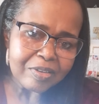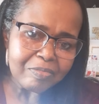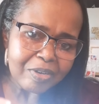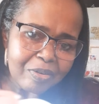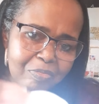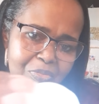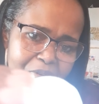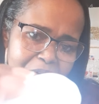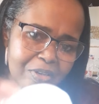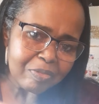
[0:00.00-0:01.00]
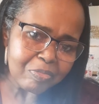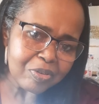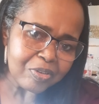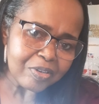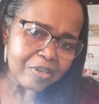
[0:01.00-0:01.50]
I'm not going to put it up
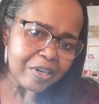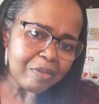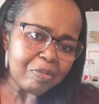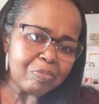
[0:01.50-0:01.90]
to the camera.